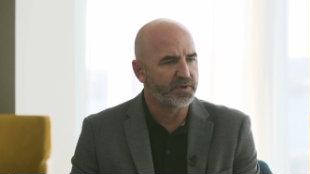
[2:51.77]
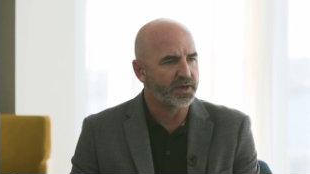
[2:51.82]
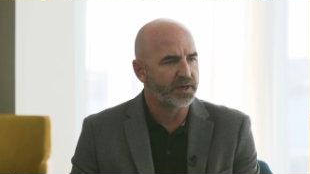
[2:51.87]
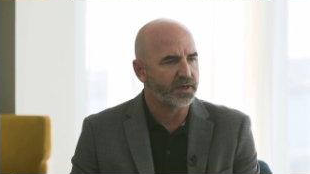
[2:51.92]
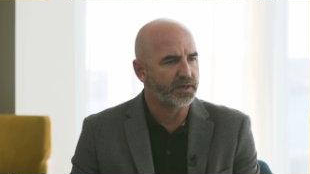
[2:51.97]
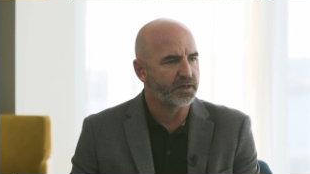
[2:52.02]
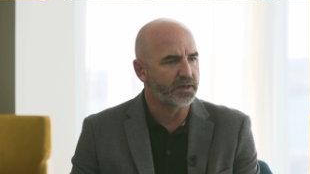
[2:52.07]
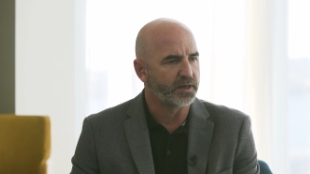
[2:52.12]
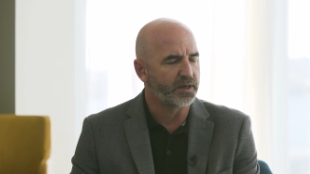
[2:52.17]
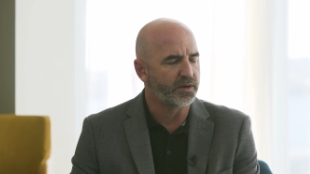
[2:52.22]

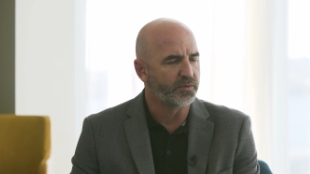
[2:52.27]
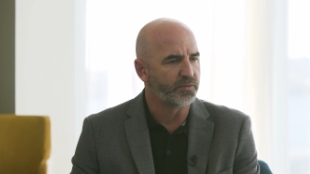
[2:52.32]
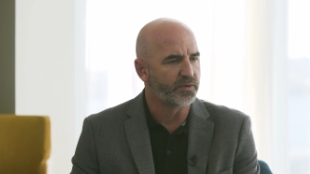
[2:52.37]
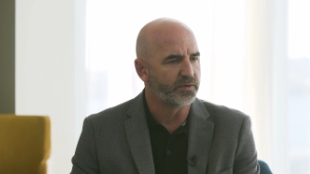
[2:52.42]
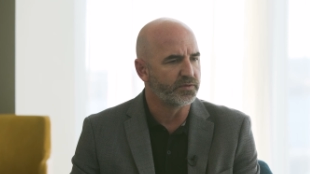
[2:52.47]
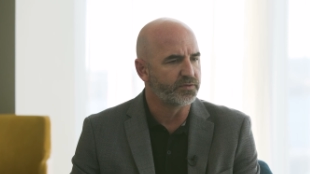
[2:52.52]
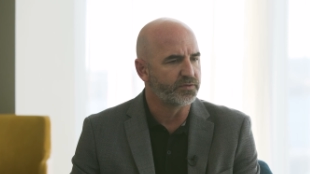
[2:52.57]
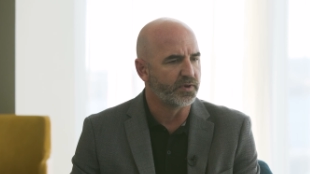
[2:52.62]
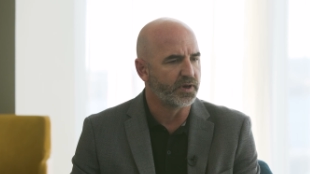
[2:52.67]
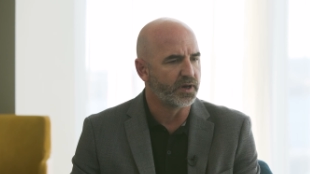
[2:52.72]
say it
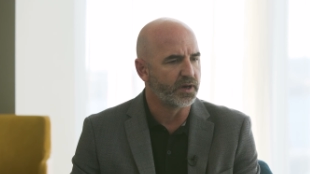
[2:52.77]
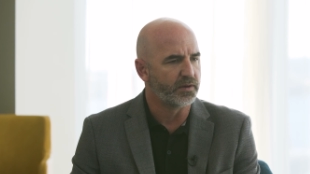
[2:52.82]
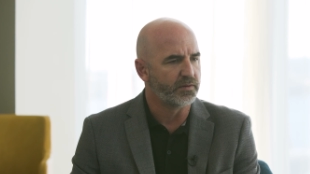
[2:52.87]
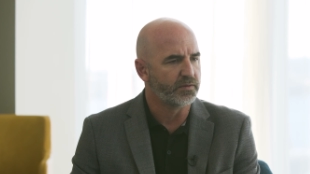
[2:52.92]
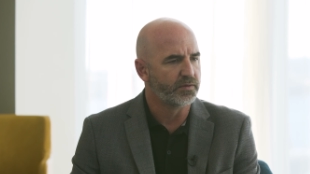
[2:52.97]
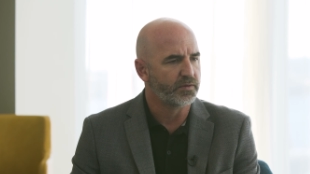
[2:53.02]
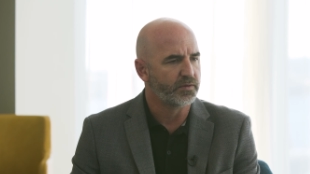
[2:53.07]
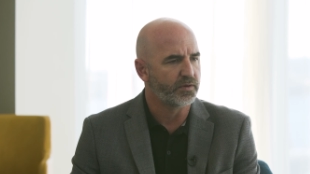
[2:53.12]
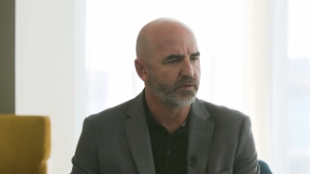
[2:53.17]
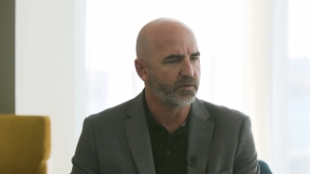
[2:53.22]
was,
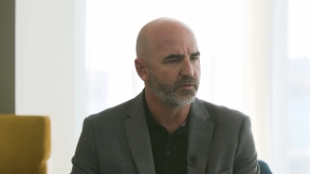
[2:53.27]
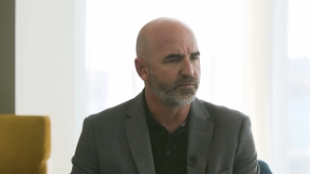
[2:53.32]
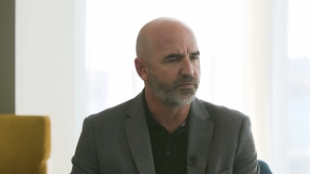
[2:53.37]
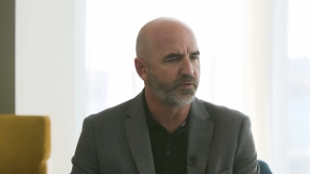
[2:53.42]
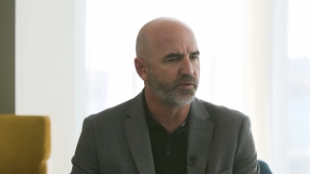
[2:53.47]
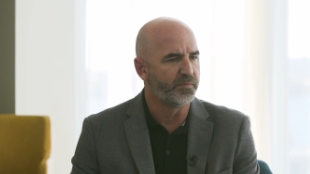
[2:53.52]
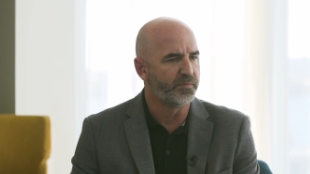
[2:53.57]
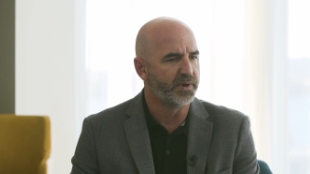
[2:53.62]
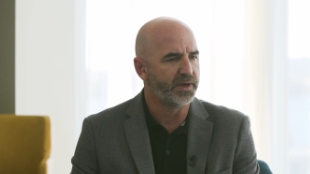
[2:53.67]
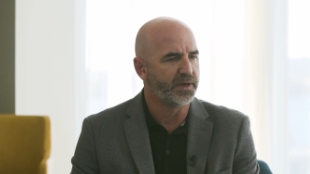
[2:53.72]
uh,
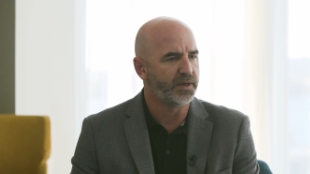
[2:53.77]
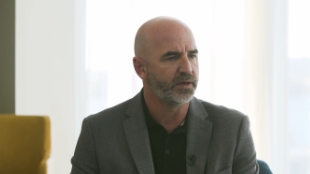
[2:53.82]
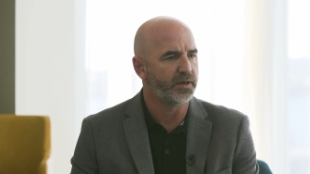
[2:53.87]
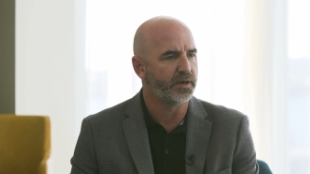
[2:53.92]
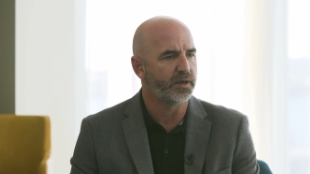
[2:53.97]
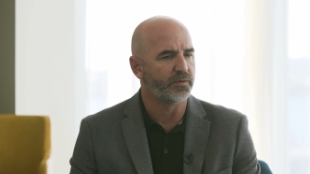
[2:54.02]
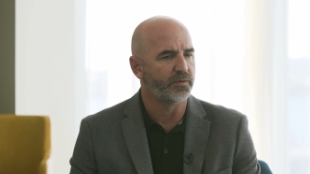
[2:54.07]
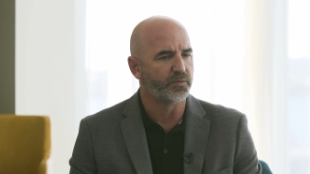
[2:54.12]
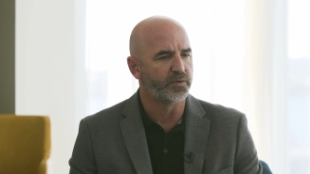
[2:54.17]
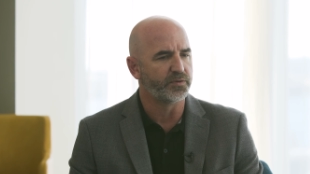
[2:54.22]
for
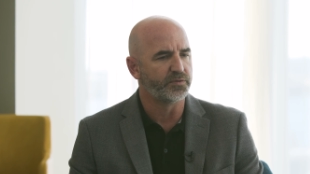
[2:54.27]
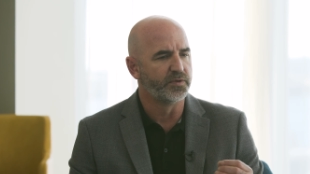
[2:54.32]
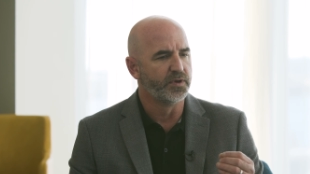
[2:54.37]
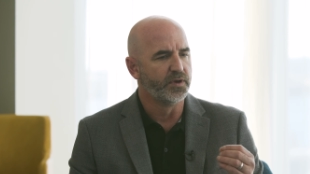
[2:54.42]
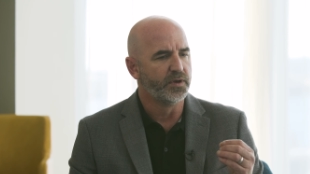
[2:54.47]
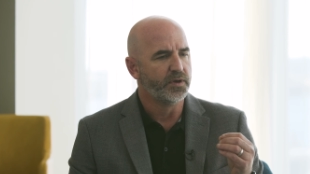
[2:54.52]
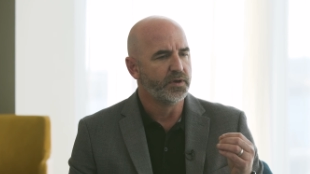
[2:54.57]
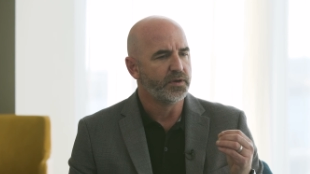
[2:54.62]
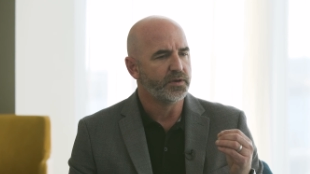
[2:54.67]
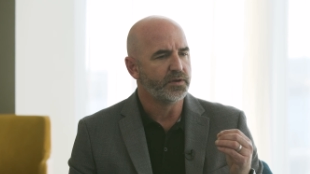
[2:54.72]
me, it was
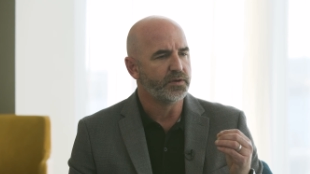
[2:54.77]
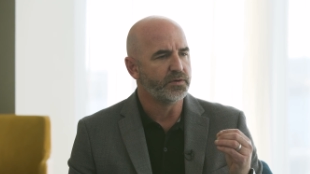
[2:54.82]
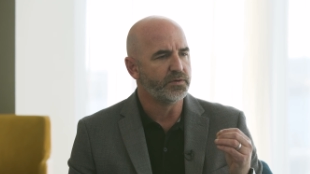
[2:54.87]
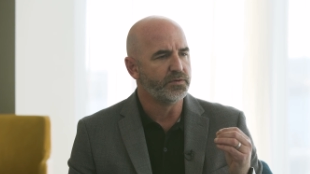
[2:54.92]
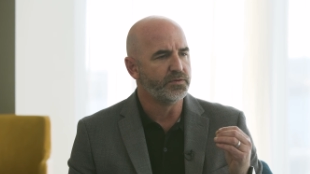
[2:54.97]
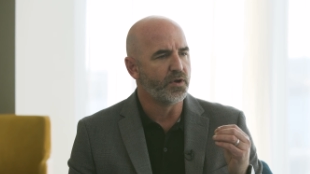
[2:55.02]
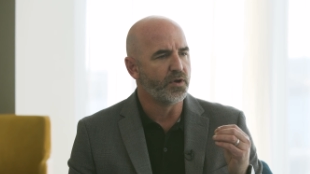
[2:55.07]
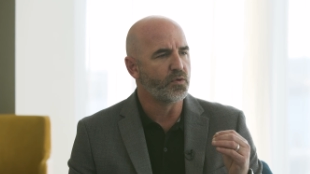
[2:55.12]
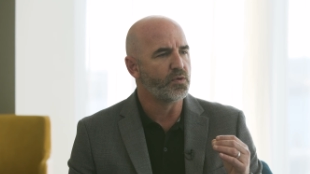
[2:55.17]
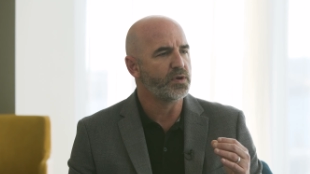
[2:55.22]

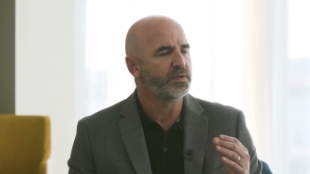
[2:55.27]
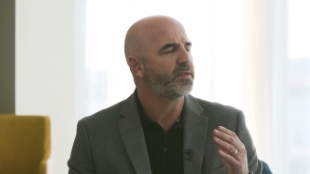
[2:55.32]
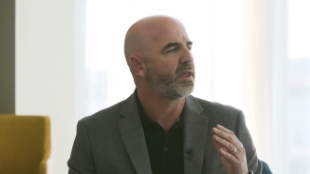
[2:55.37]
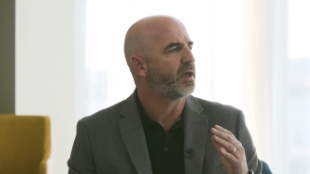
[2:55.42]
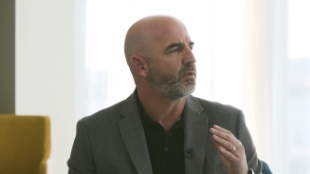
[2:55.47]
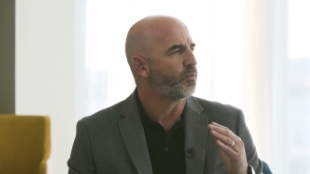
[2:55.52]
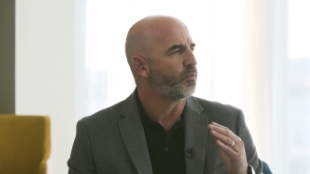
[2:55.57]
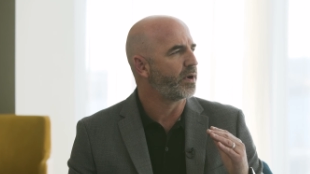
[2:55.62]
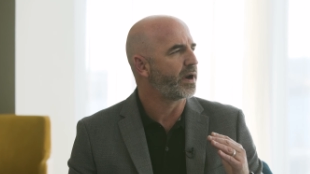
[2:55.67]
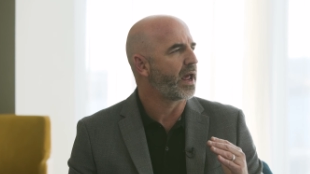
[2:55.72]
knowing
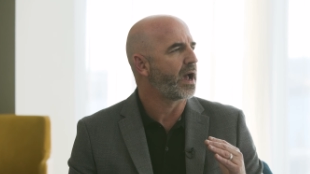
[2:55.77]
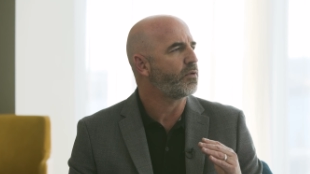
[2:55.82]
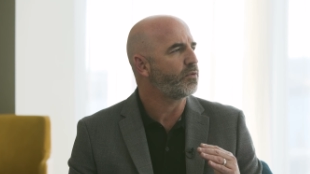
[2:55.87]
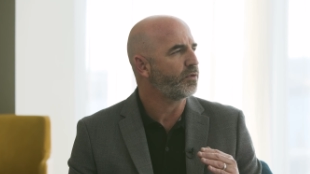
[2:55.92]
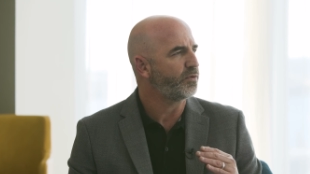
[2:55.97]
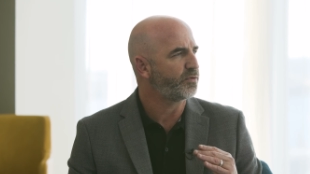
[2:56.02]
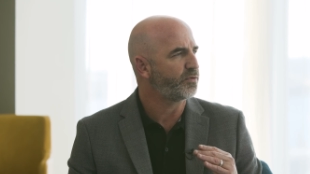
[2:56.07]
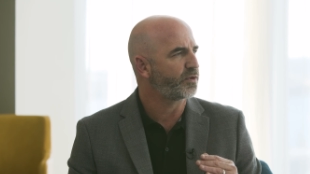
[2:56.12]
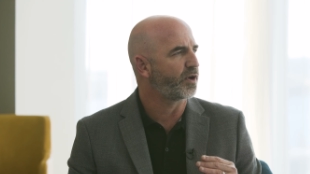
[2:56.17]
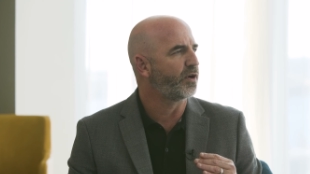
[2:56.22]
that what I
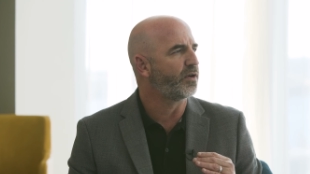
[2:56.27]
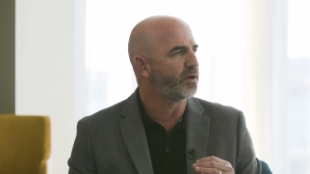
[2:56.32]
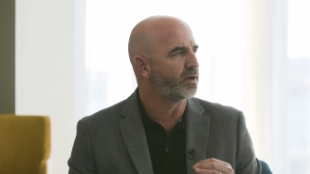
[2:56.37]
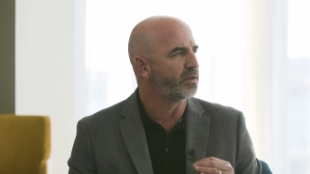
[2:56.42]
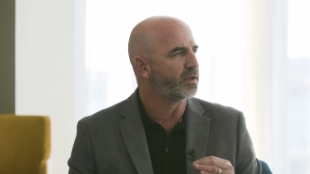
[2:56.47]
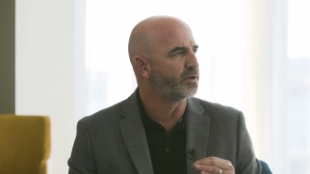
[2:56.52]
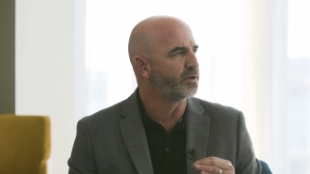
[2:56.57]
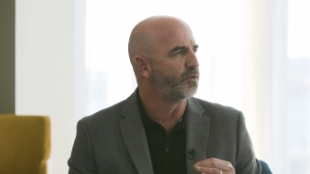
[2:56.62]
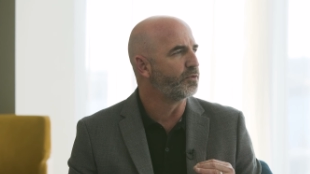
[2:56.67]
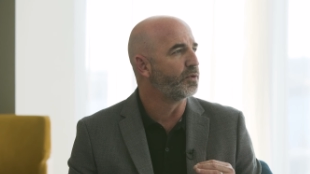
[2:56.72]
was
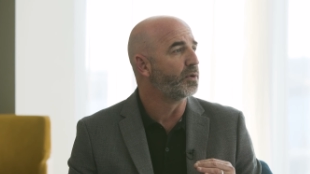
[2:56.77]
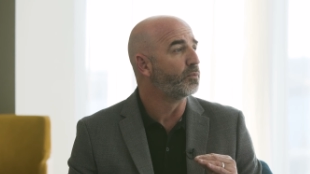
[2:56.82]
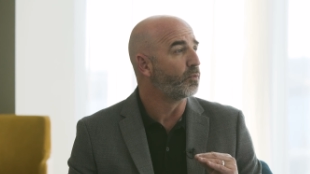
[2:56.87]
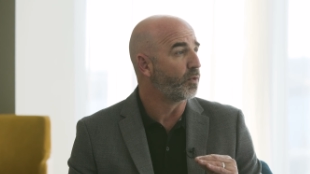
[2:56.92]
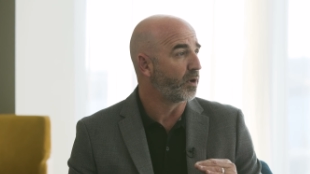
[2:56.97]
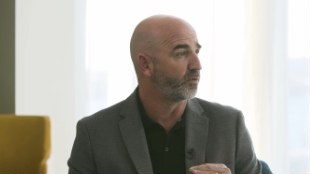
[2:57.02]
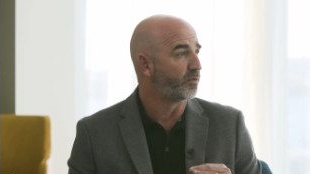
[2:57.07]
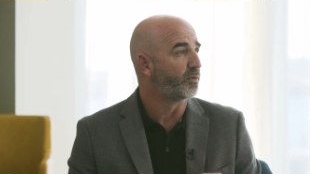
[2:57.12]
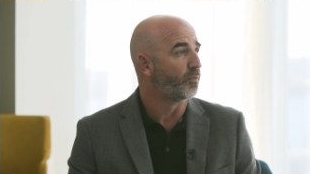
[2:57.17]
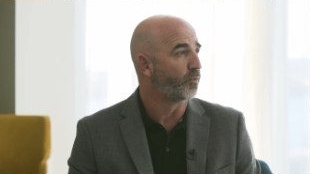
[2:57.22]
currently doing
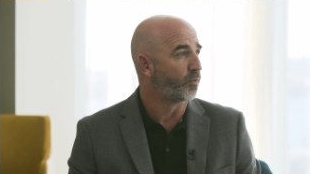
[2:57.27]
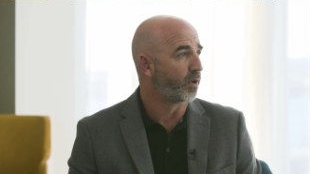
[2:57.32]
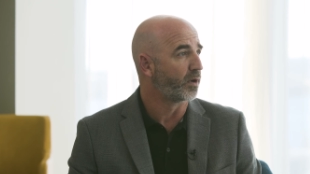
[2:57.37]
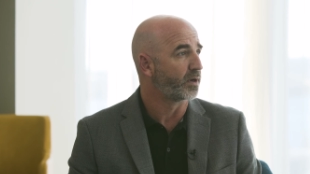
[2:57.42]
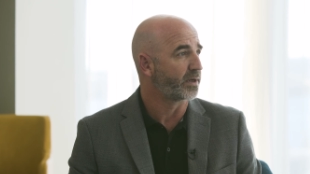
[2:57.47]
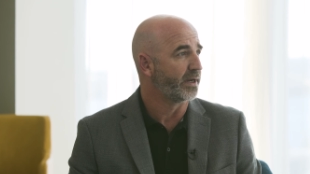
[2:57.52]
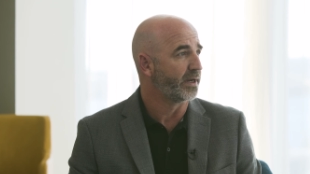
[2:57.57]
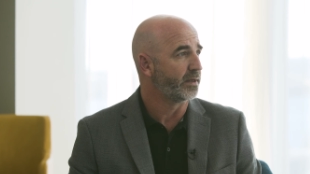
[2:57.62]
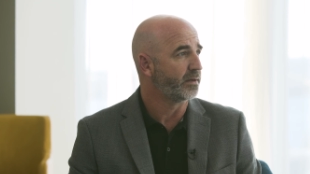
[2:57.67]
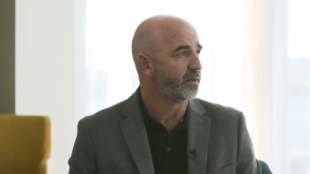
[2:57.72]
wasn't
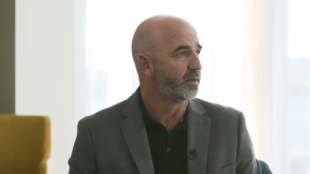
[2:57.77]
working.